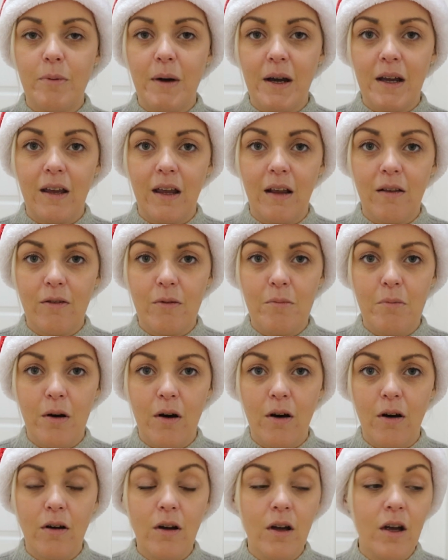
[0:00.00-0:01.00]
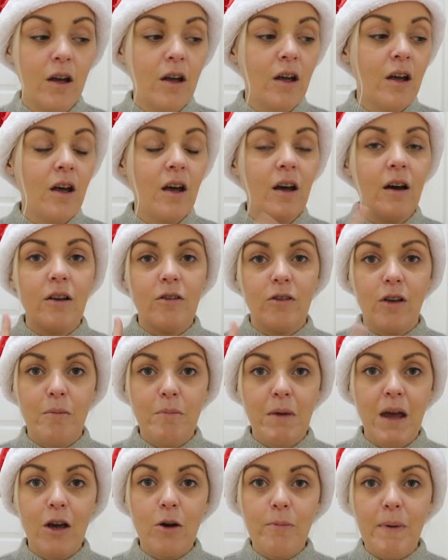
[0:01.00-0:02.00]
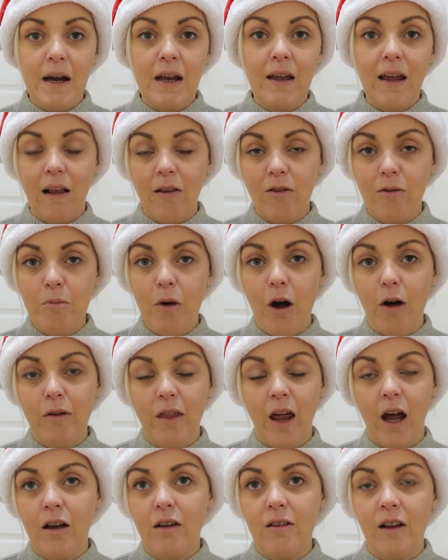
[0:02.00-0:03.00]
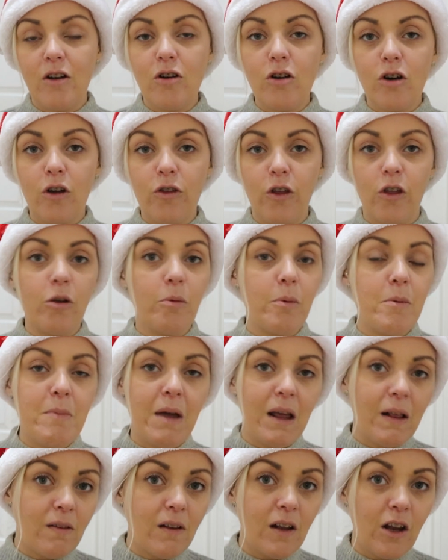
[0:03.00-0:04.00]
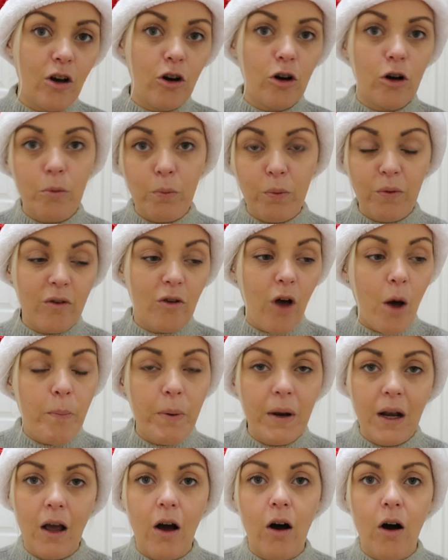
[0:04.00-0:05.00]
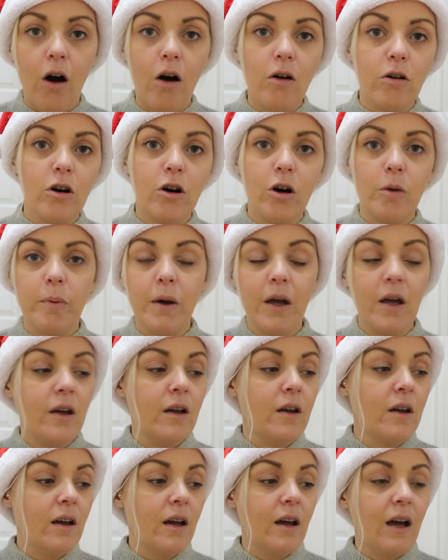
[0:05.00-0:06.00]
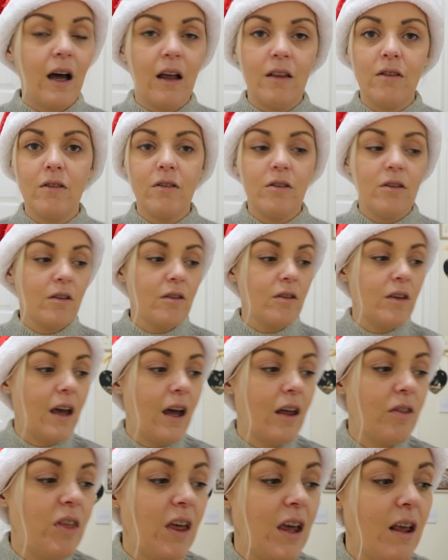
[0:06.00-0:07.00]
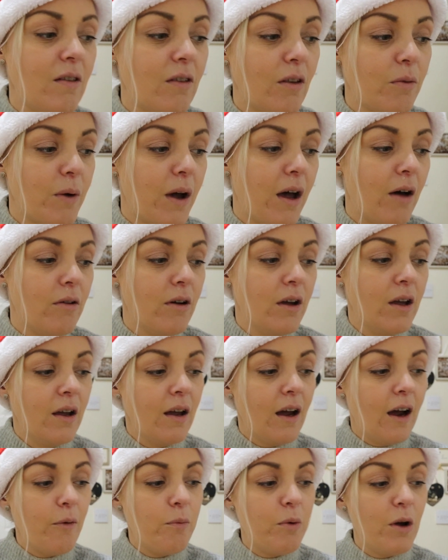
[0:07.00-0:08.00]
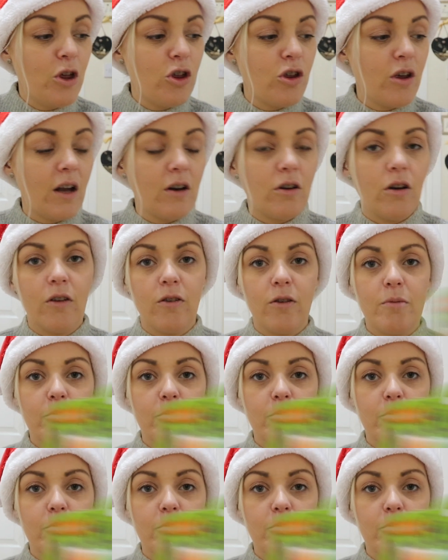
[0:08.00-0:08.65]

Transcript: go back and get some more. So I may go back and get some more of that, because I know that they'll be mixing it up, slopping it all up. And yeah, these as well, I wish I got